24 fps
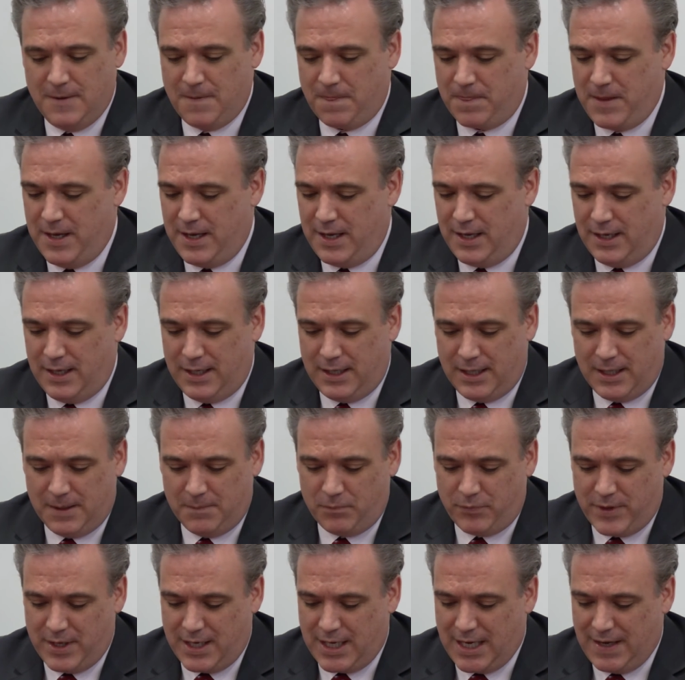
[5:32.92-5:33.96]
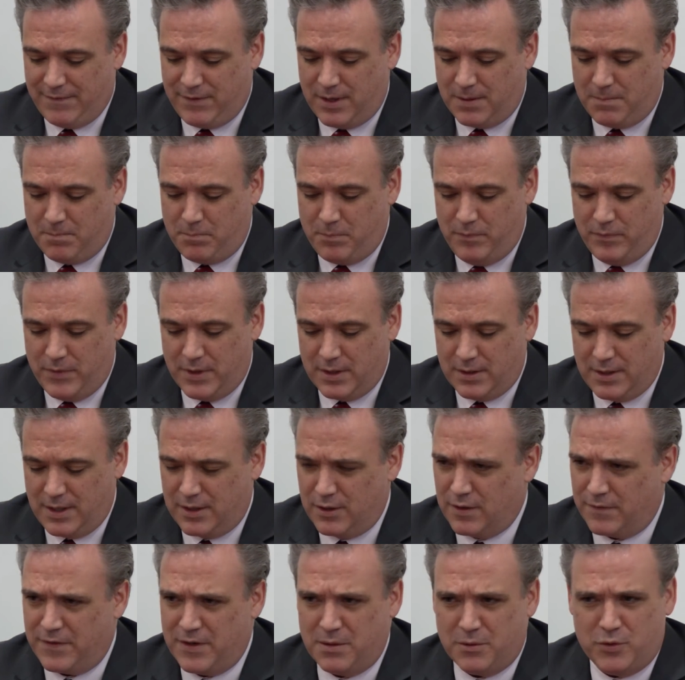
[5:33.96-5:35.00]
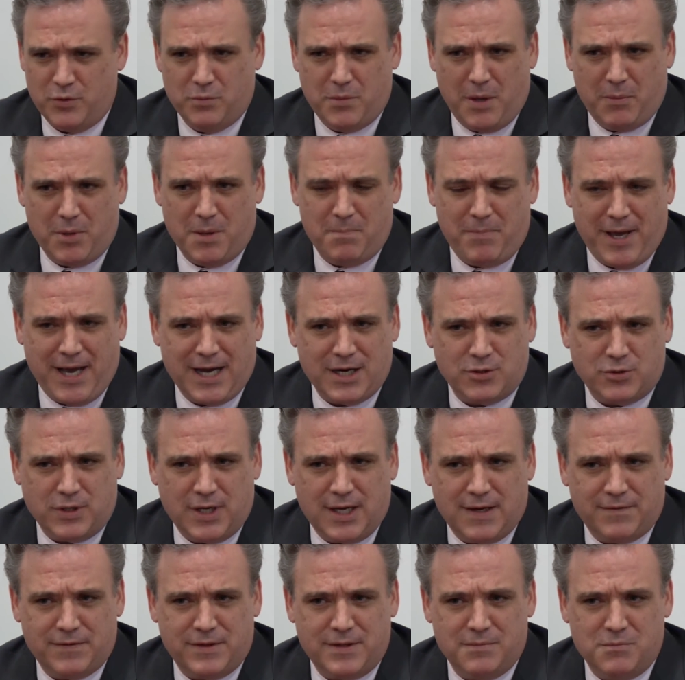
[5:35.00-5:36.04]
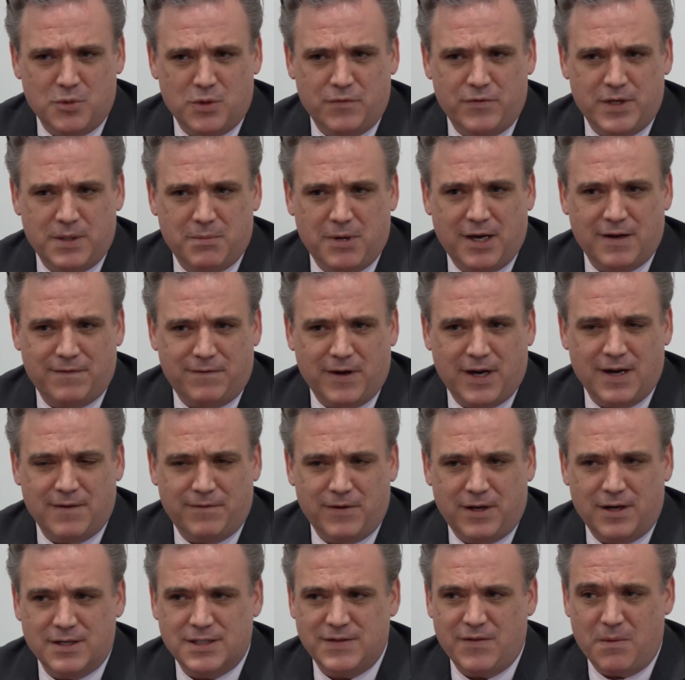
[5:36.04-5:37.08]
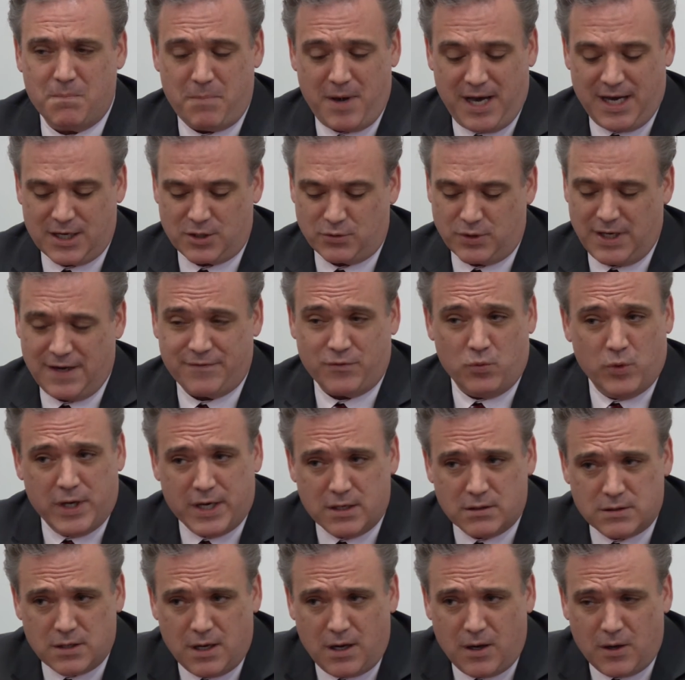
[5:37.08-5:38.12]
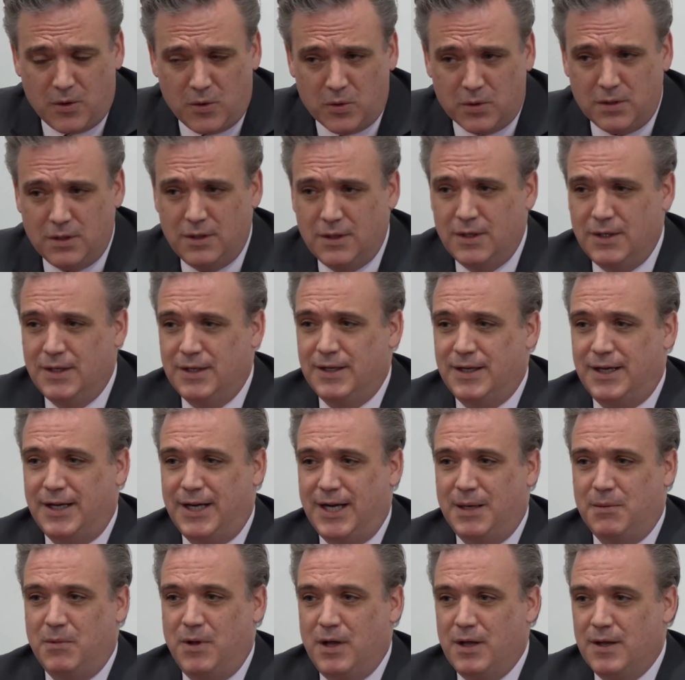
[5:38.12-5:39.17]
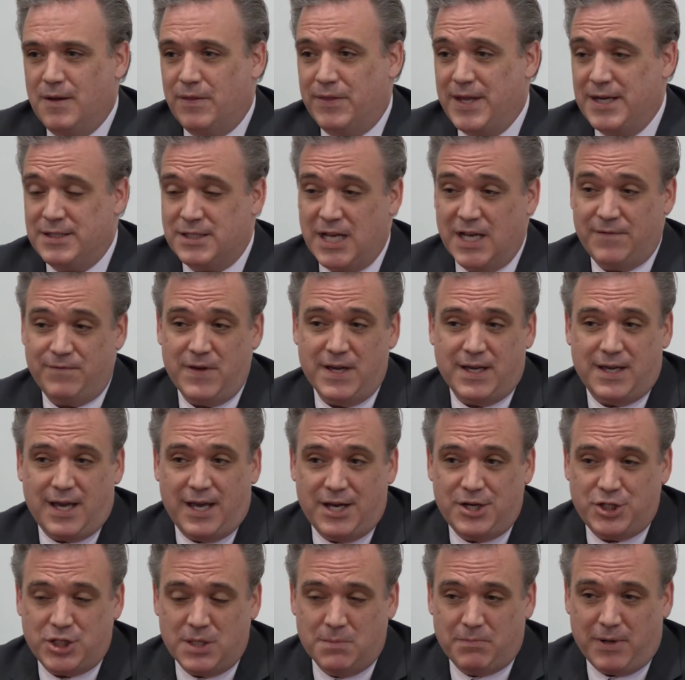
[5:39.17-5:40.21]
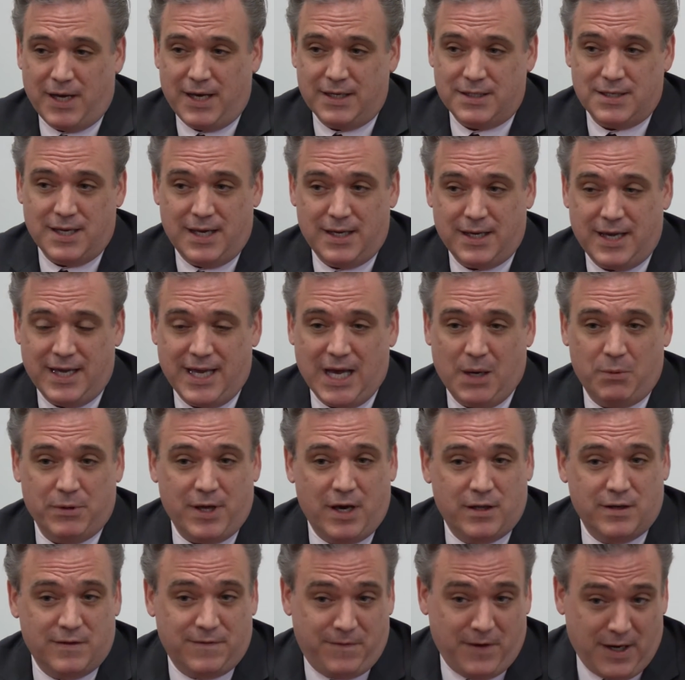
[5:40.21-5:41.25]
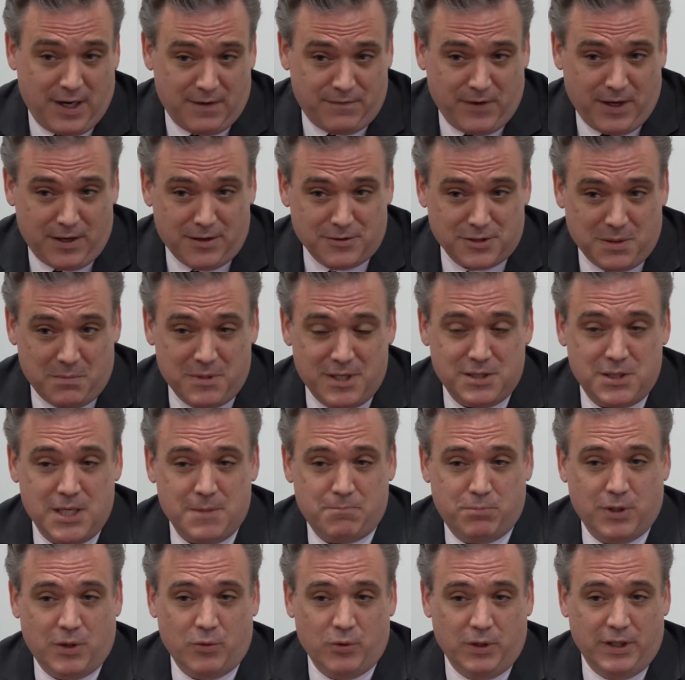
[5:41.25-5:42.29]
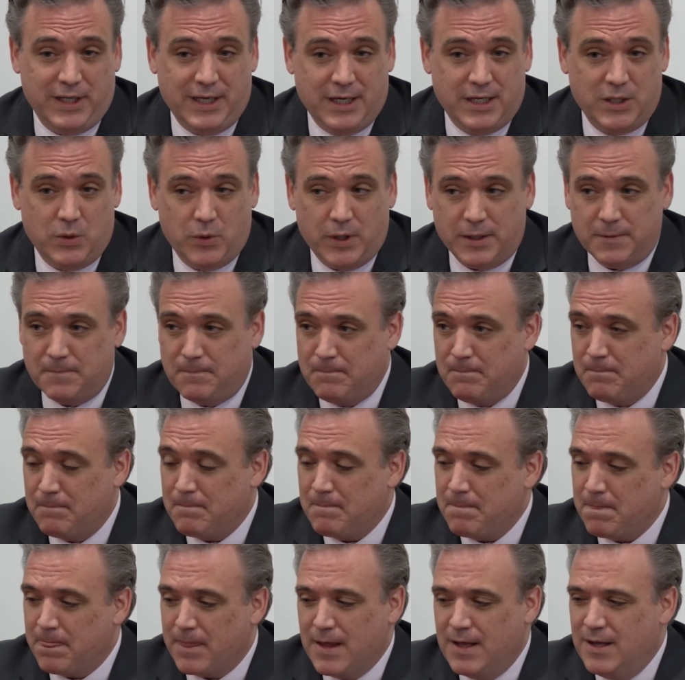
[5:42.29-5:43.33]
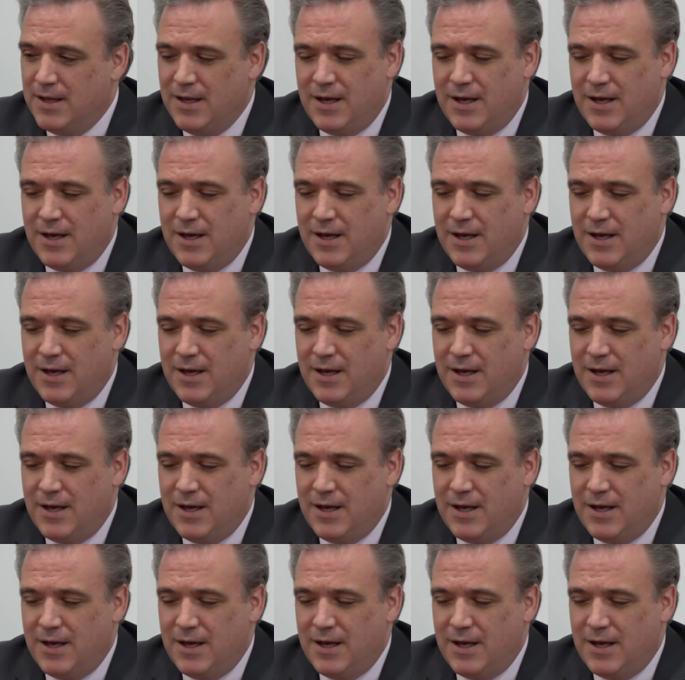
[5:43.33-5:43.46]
They, um, they have a, I don't know if any of you remember Backdraft, the movie about firefighters. They have a Backdraft ringtone. Yeah. Um, they take vacation by hanging out with other firefighters. I mean, these people are really into it.